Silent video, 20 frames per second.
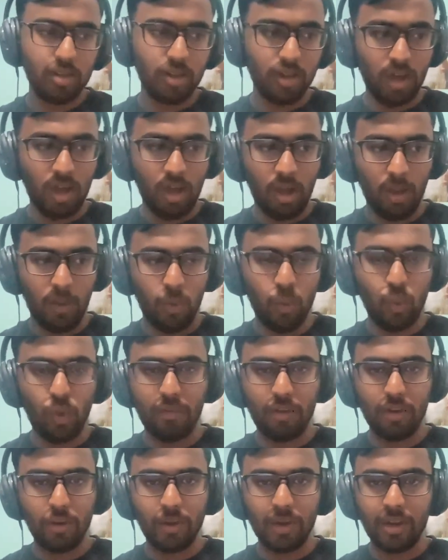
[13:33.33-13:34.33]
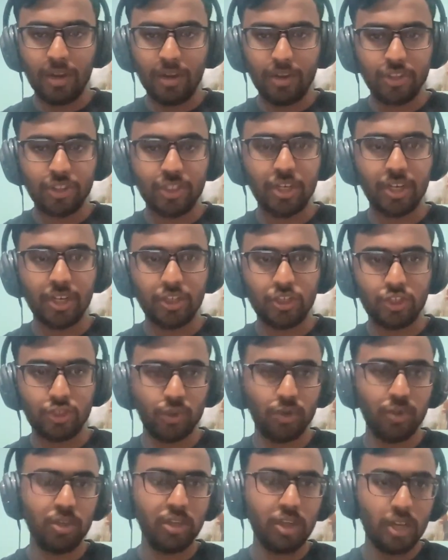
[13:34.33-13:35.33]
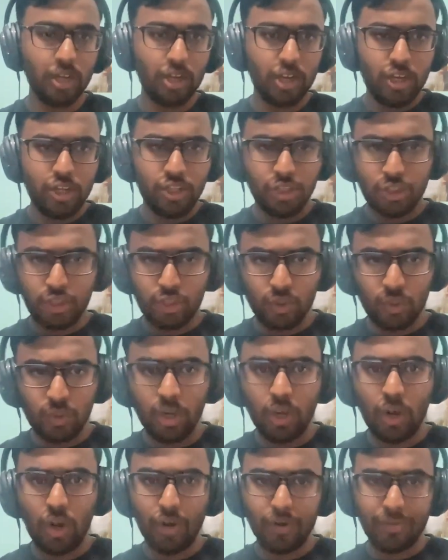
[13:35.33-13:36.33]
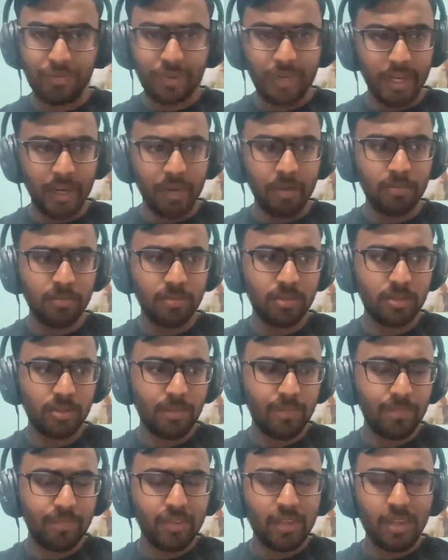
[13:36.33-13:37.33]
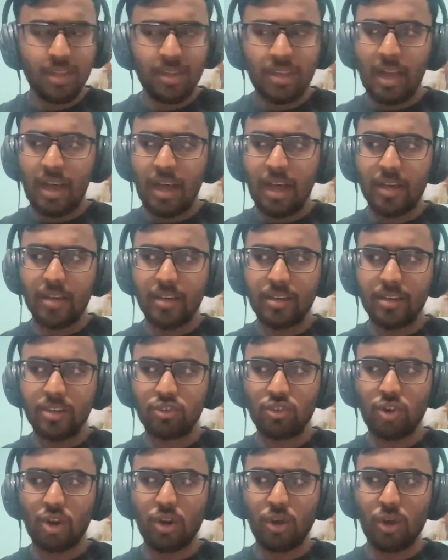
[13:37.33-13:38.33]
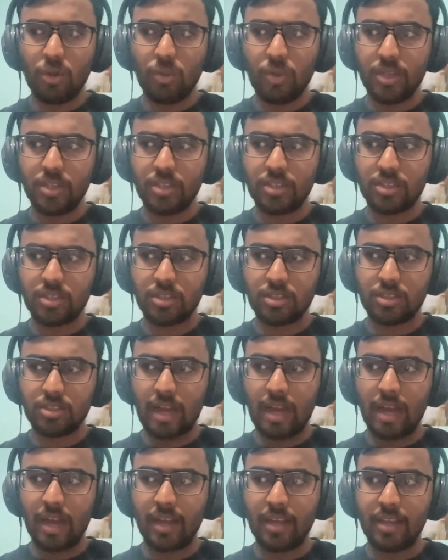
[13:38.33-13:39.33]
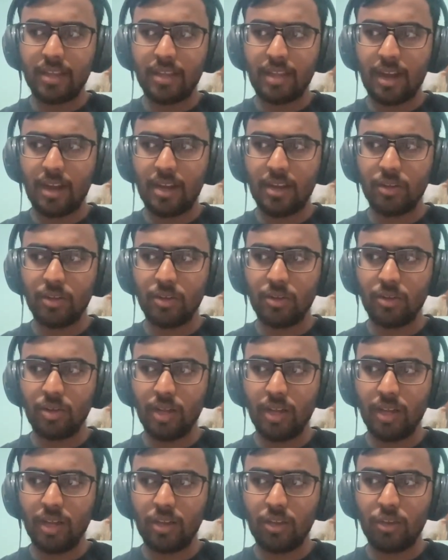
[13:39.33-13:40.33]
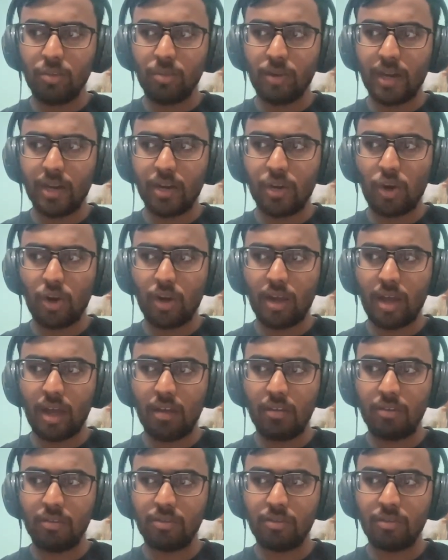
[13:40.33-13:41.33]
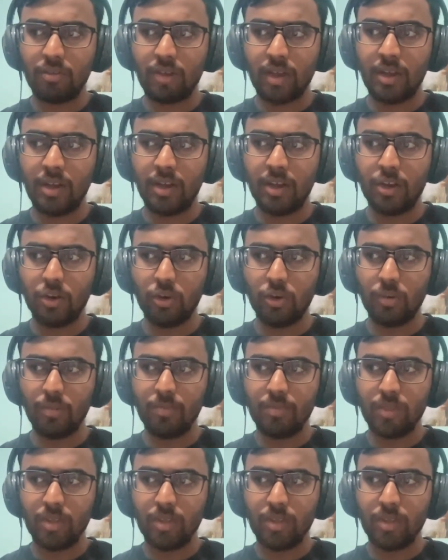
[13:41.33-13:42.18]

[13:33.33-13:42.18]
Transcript: Whoever you are interested in, shoot a lot of DMs. And it's not always that like you might not have an intro.